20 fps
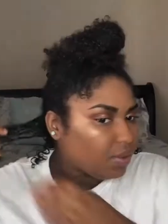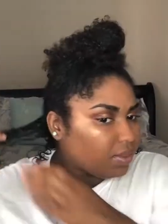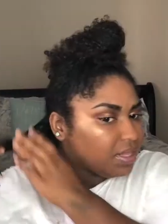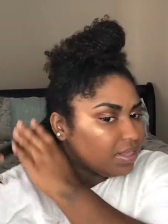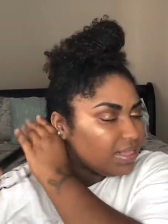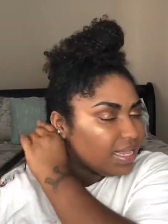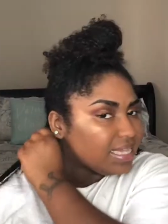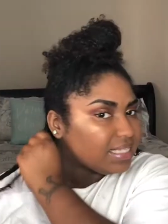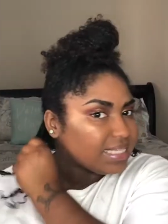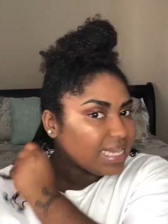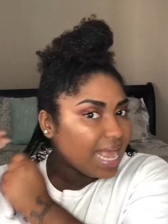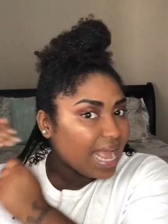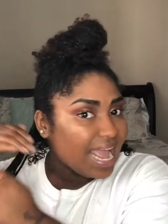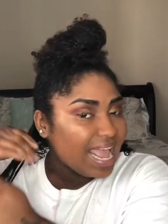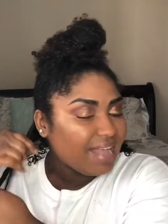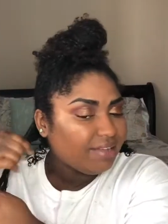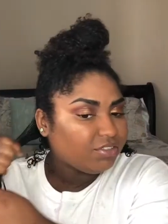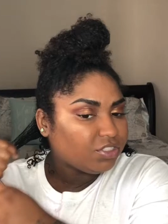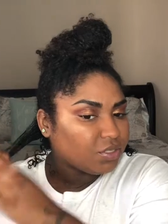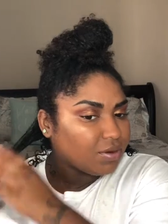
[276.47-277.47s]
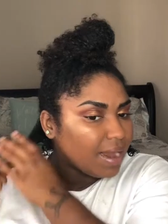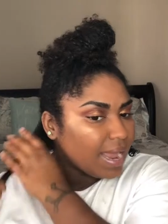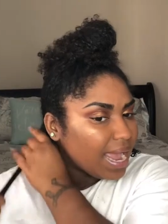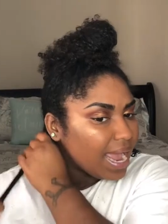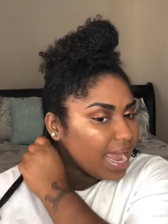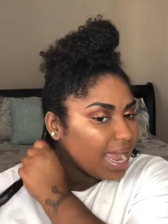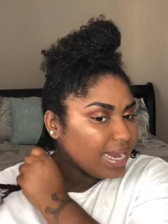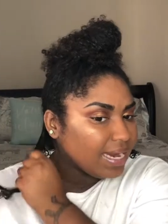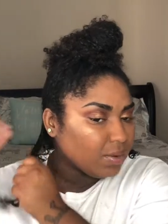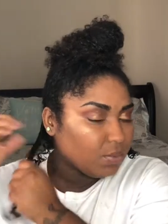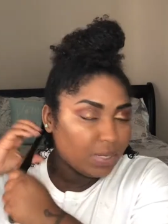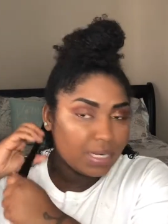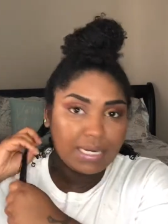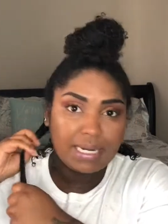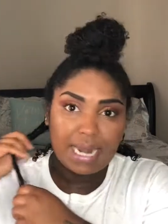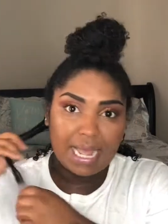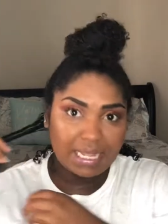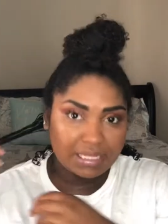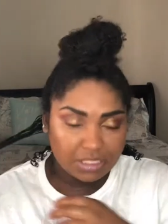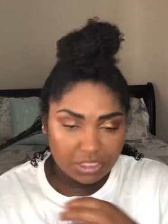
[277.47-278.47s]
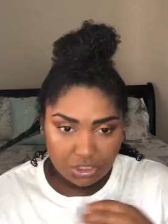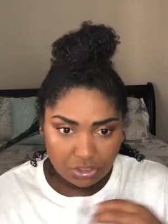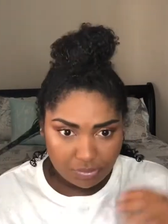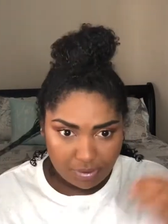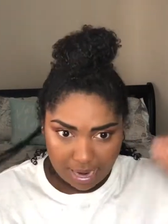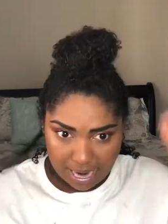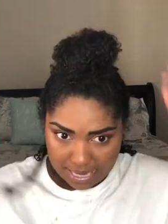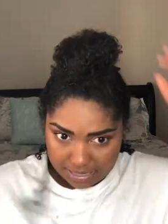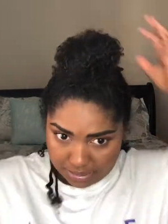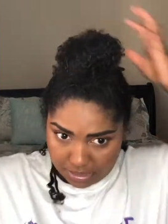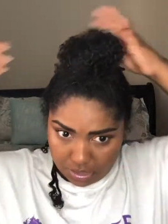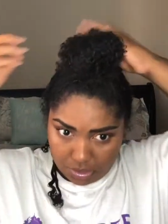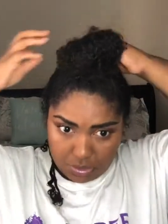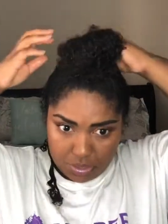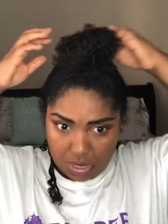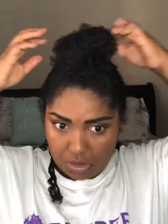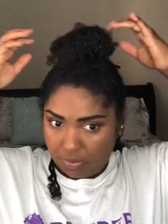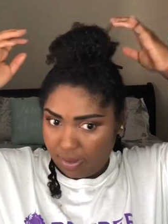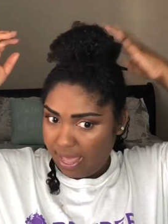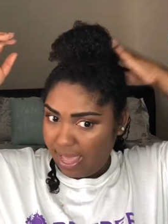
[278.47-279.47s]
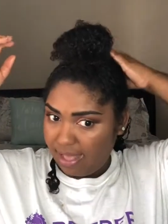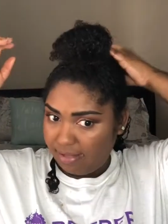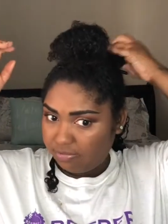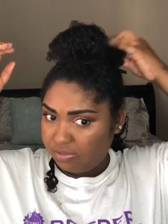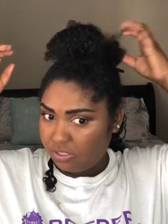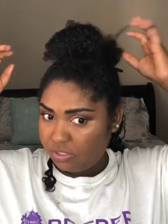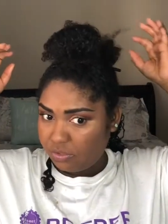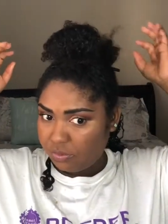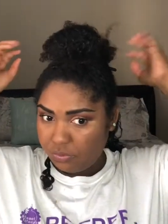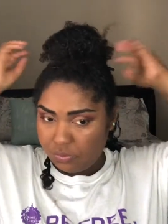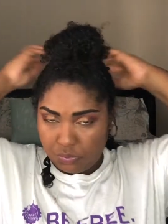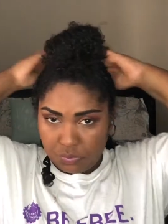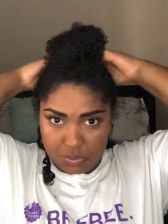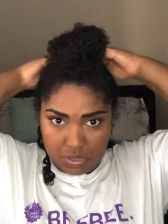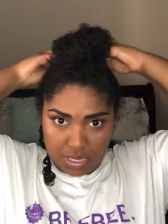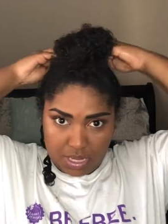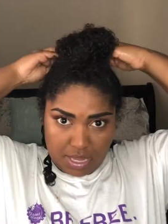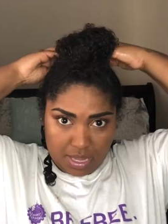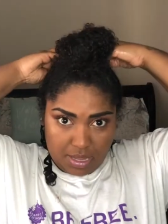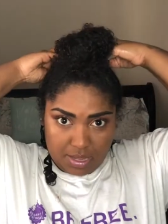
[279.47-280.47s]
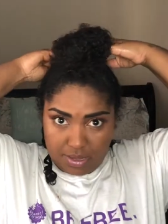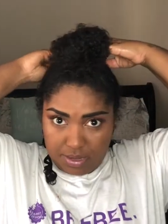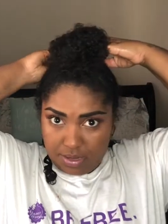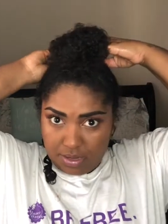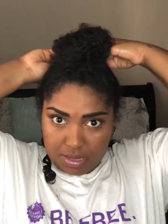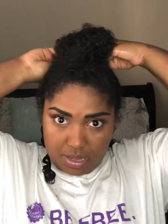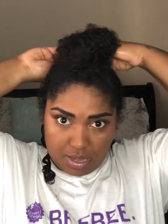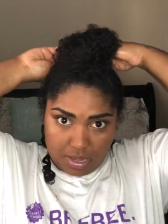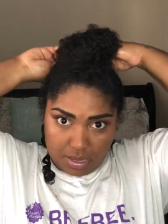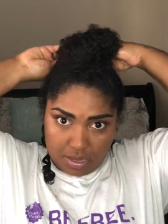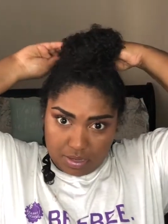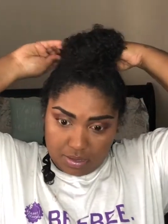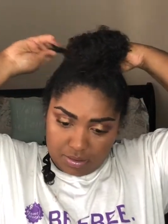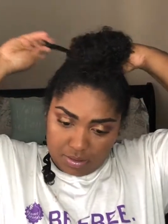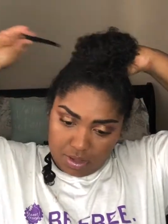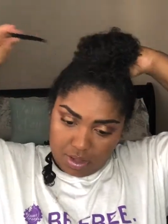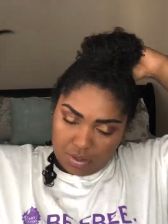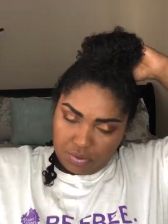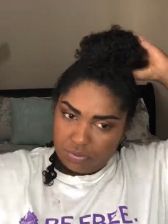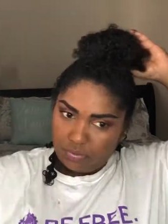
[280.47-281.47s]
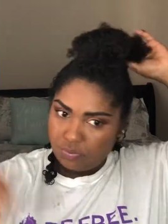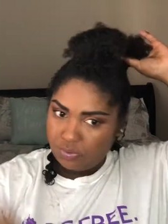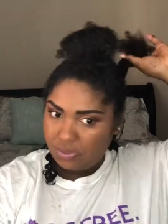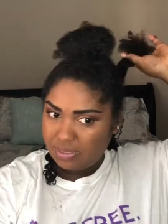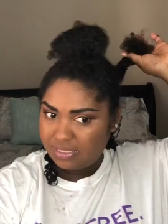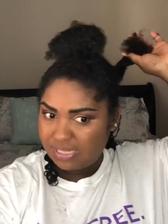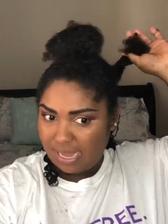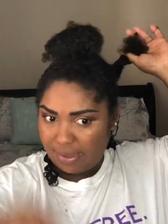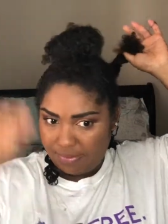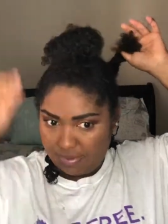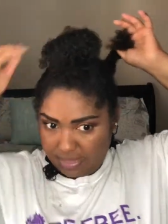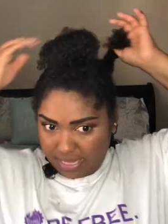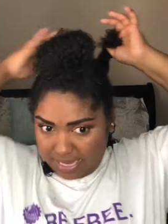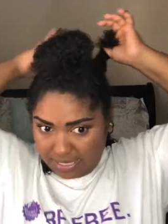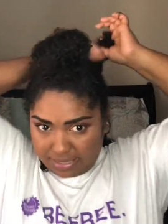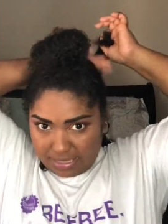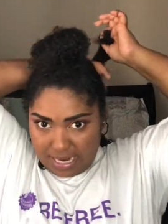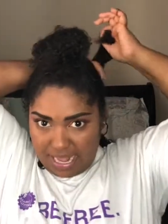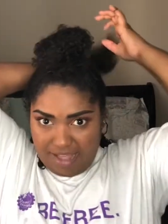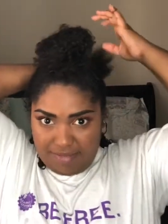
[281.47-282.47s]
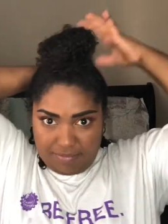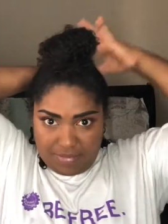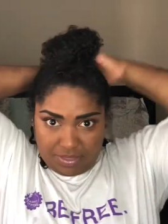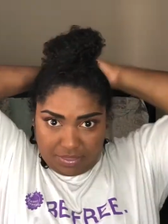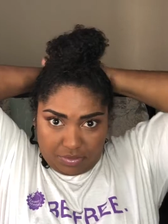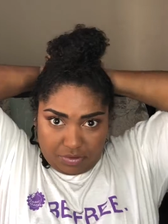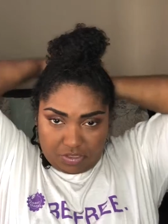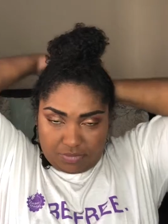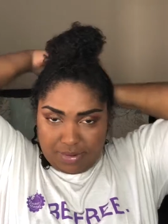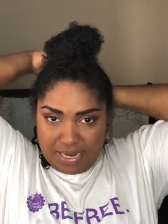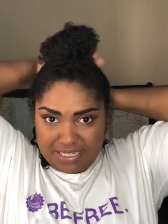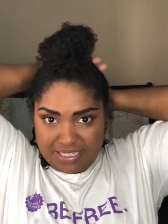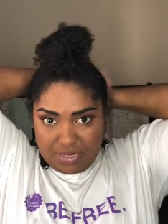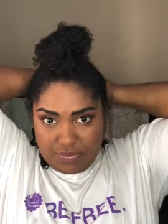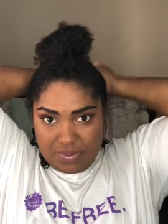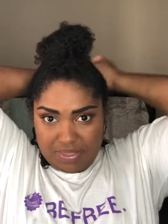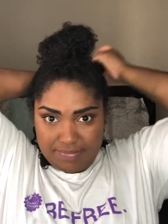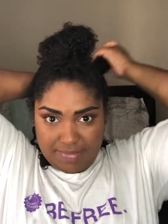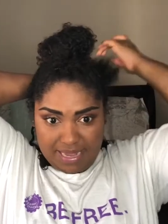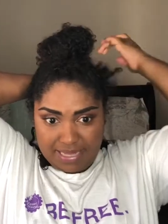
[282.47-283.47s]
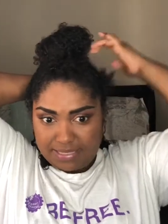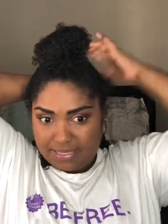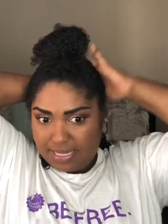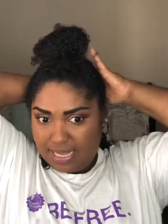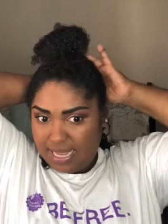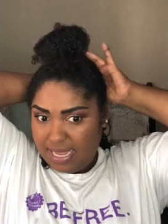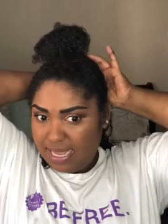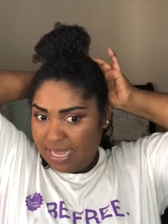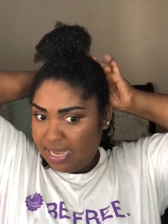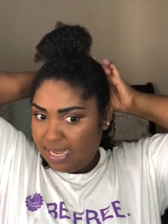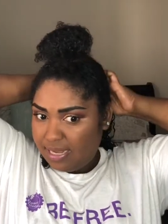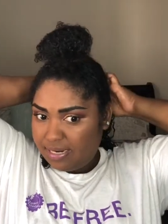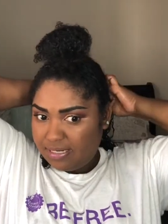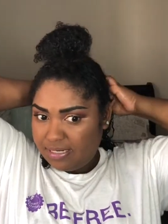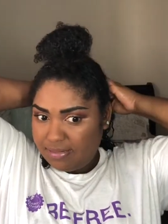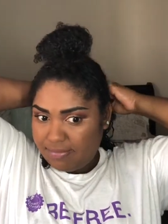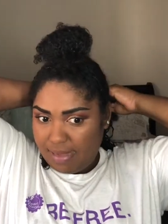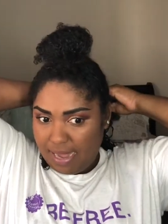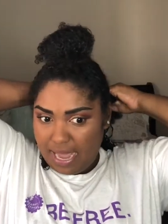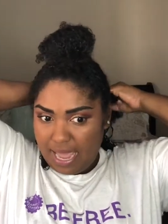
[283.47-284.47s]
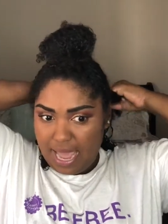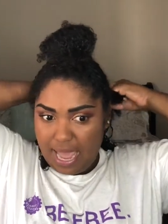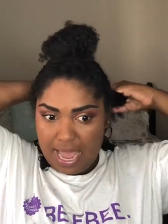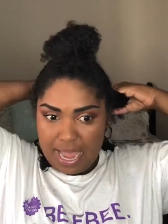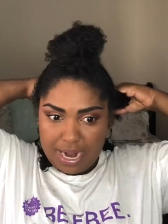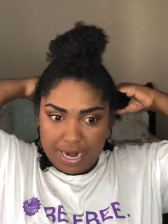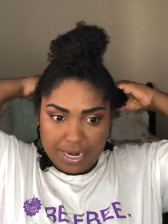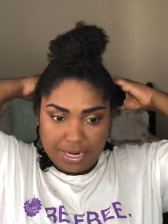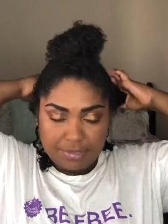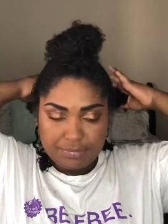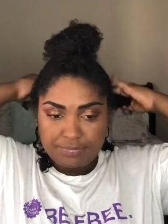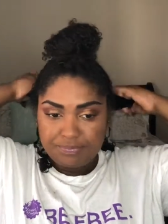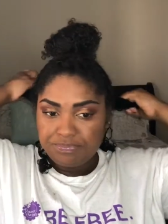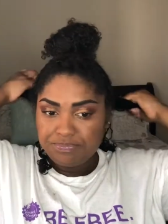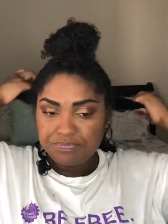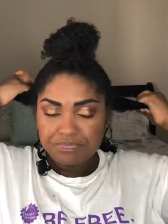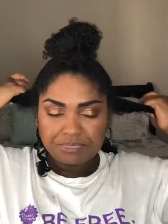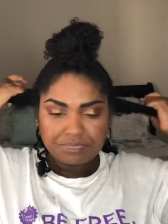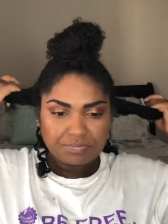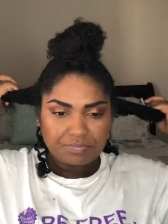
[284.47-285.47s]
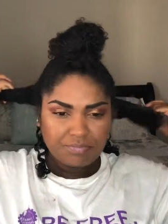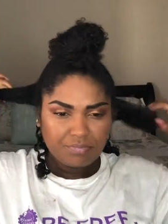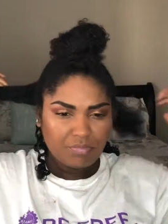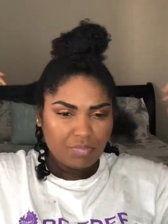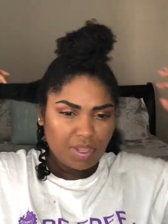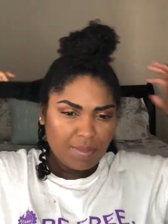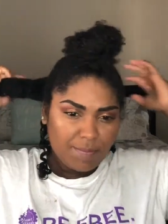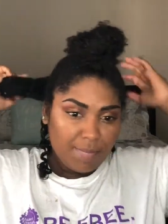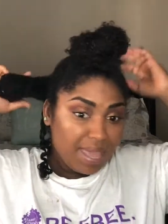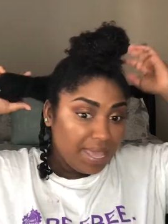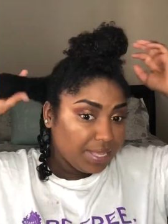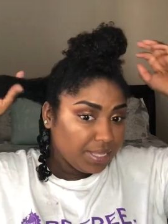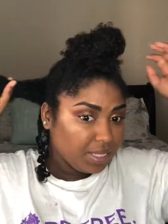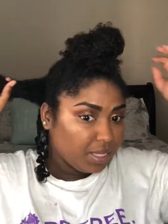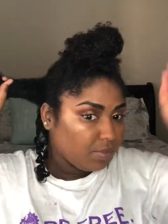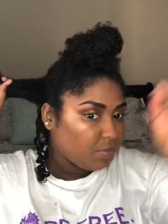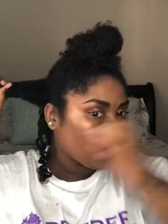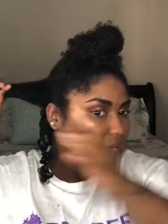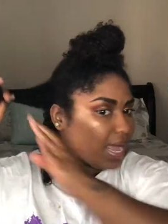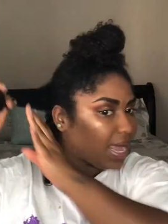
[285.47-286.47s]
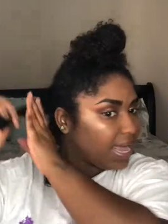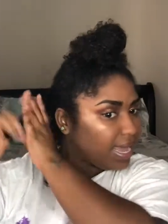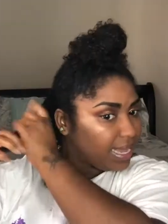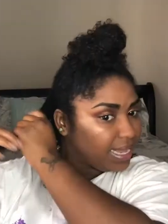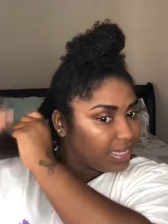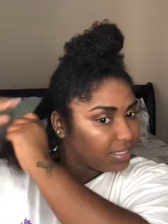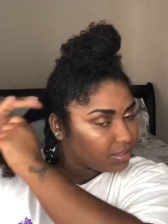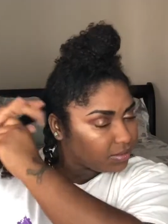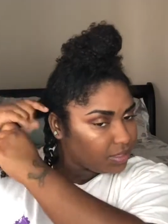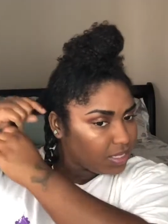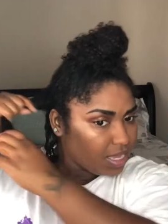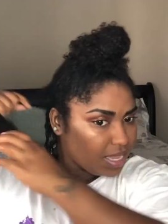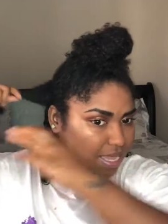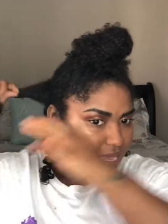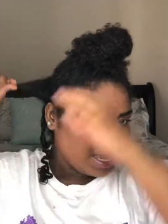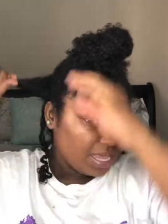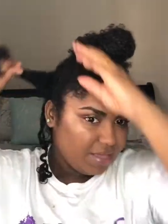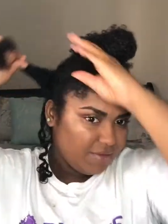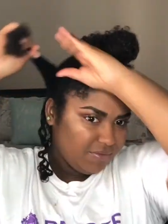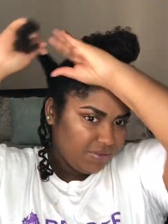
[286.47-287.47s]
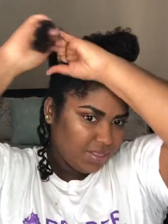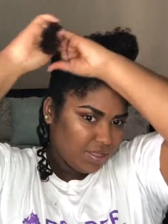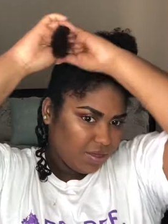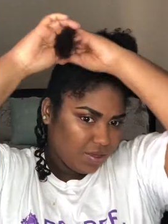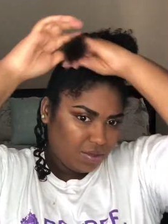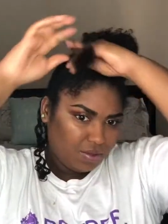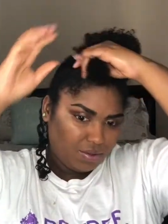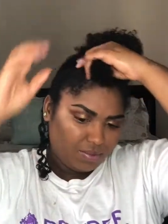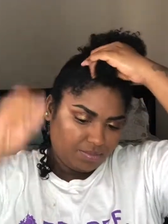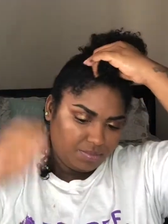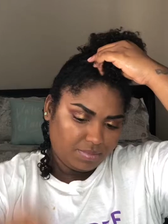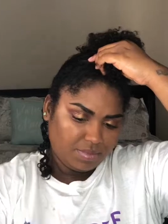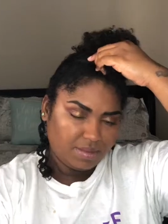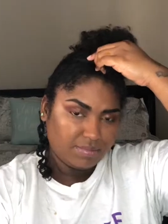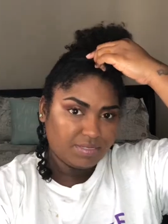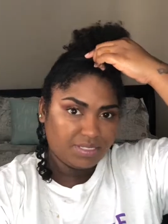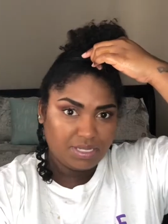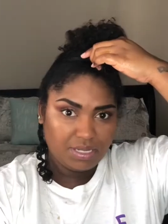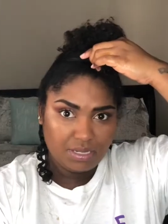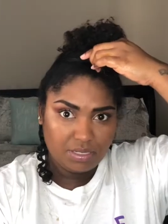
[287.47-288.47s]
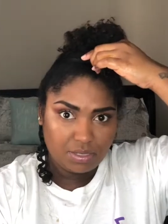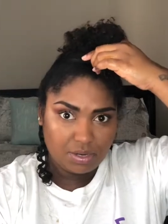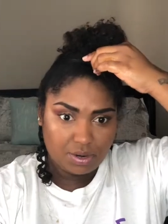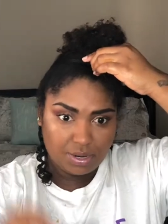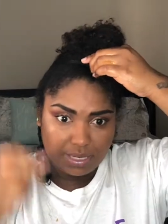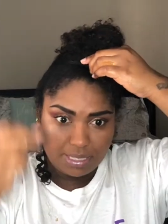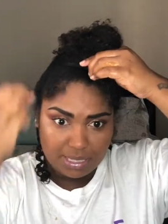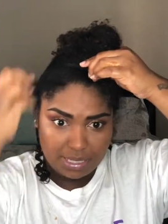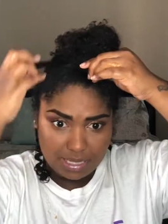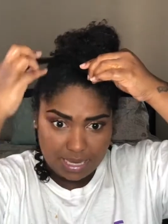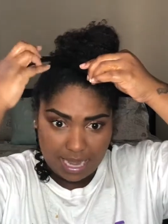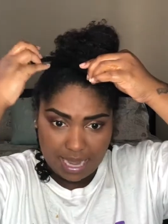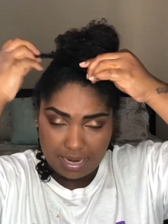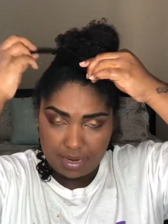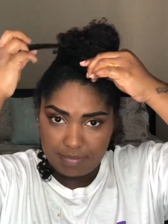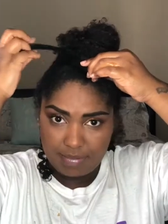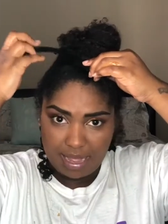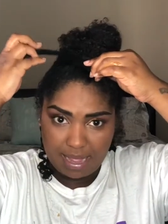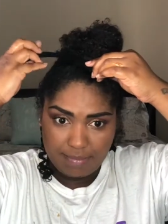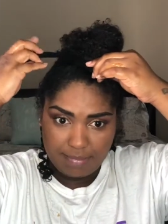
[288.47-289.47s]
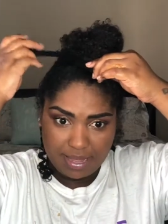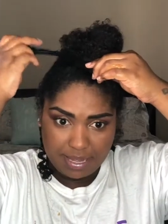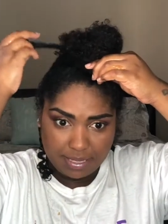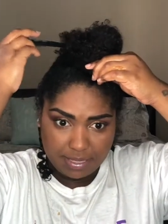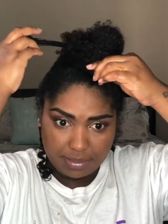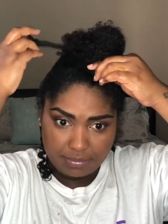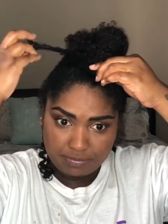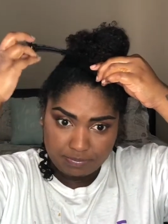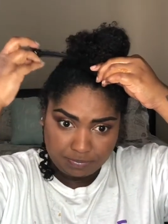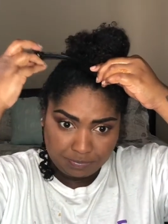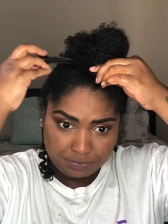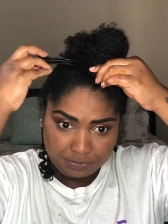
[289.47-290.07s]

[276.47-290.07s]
the things that I have tried and what not to try, so you don't have to go through the type of things that I've been through, especially with my skin, my hair, makeup wise, even though I'm still learning a lot about makeup.